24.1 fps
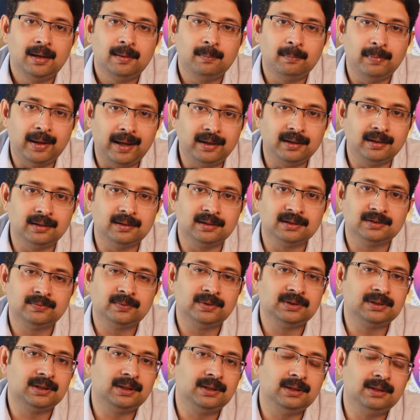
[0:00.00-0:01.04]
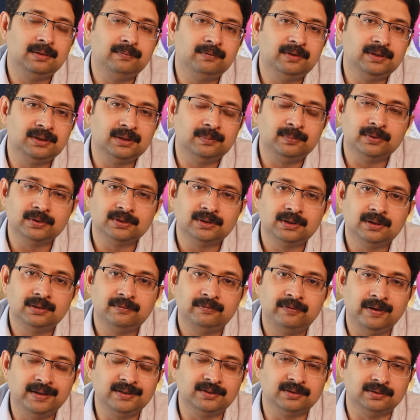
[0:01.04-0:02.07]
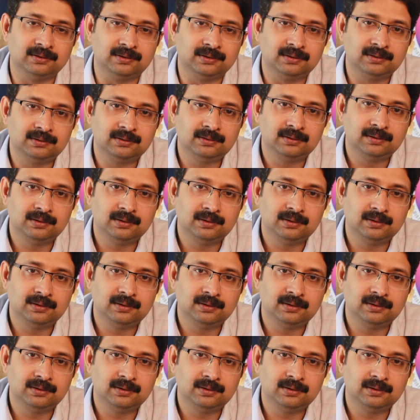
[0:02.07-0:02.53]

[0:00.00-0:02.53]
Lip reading: barriers which a person faces